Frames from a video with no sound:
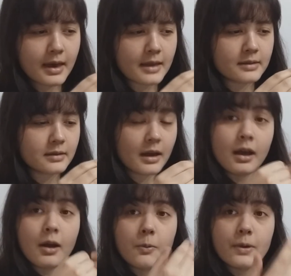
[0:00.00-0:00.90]
and
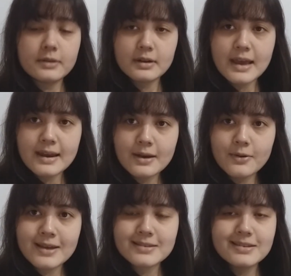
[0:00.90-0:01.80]
when they're getting
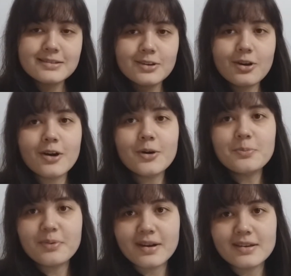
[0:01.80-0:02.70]
arrested, the coral
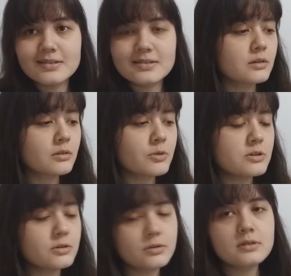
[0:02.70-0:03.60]
breaks.
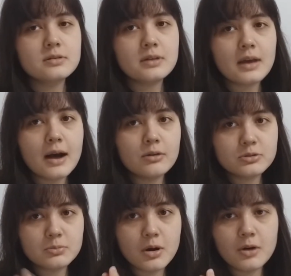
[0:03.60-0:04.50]
Winston can see how
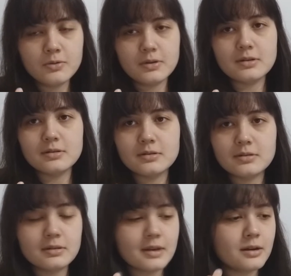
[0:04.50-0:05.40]
small it
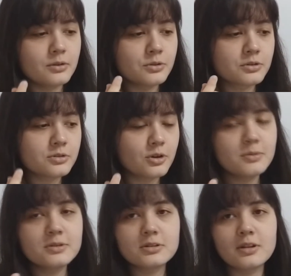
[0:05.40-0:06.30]
is, that it looks so
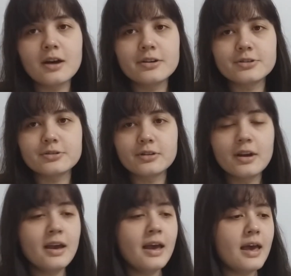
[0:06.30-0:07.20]
much larger.
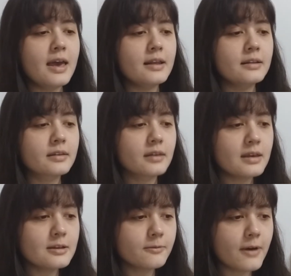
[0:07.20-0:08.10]
And
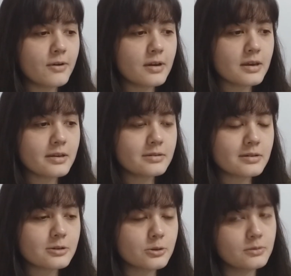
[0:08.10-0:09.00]
it's very
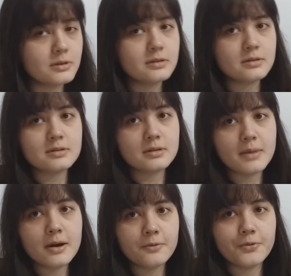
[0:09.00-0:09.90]
easy to read this as a
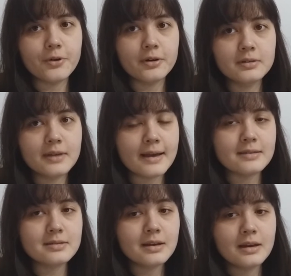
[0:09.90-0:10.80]
metaphor
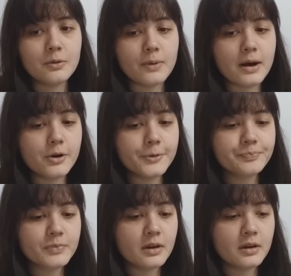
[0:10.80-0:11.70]
that,
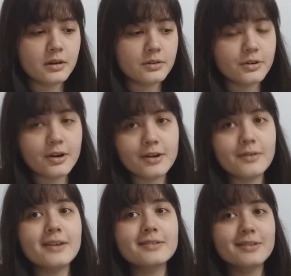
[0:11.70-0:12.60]
well, you got
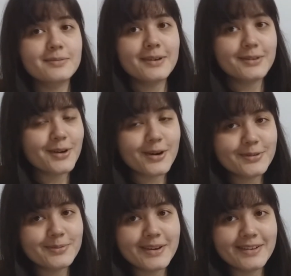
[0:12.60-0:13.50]
arrested by the
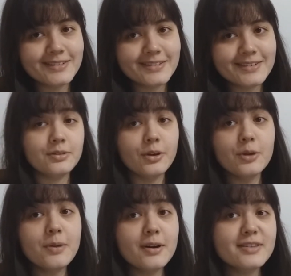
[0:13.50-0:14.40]
government,
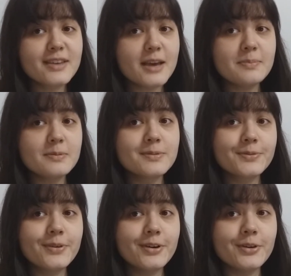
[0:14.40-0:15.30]
no more escapings
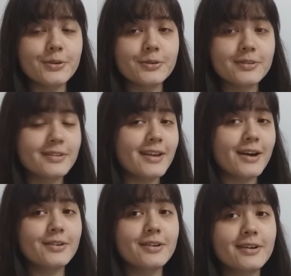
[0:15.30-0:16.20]
for you,
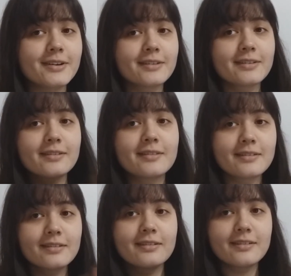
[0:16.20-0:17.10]
now you're...
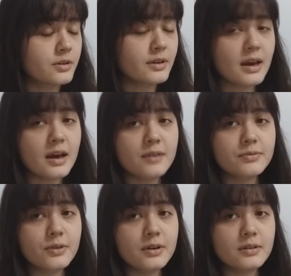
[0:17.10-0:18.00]
So yeah, I
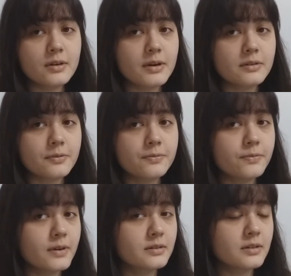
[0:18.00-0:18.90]
have no idea where the
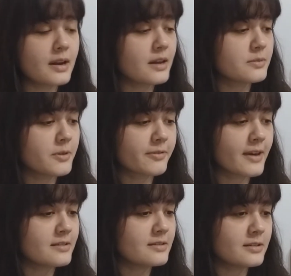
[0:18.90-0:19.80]
fuck did Asimov
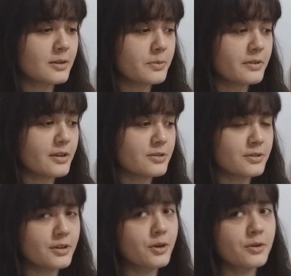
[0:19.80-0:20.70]
get this interpretation
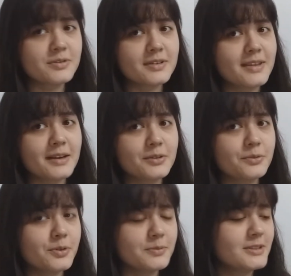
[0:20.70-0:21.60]
that Orwell is a
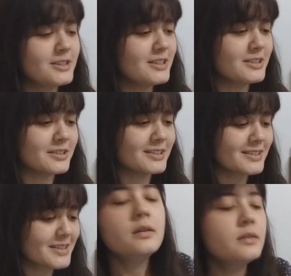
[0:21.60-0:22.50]
technophobe.
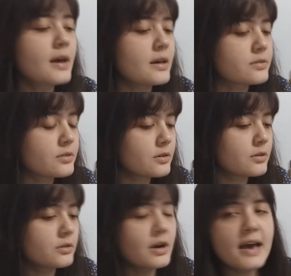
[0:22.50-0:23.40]
Jesus. Yeah,
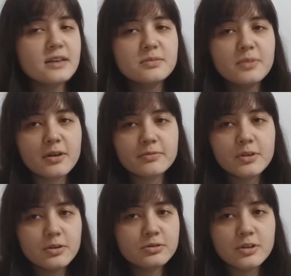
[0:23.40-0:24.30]
so Asimov
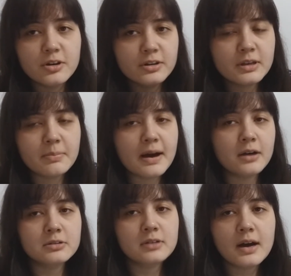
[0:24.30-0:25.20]
goes on
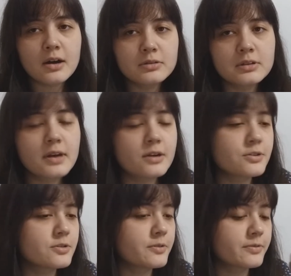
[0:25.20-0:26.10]
about how the
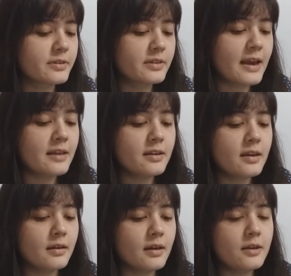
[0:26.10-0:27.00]
characters of
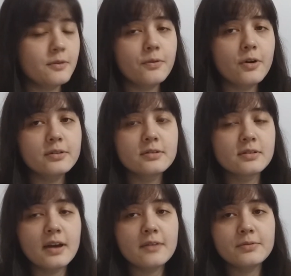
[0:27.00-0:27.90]
1984
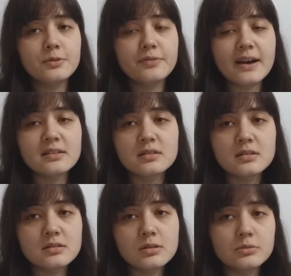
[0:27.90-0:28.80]
doesn't have new
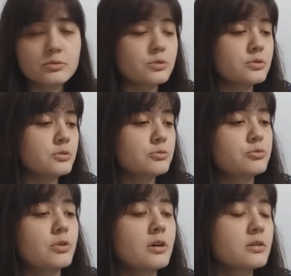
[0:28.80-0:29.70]
vices, don't use new
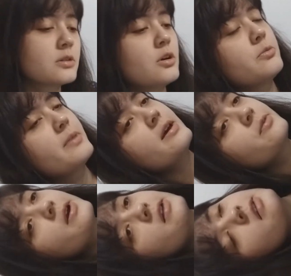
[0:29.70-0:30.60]
drugs. Oh man,
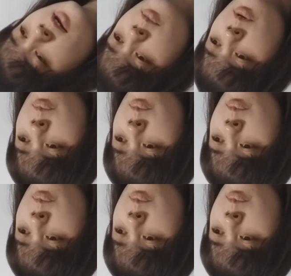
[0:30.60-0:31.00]
what a terrible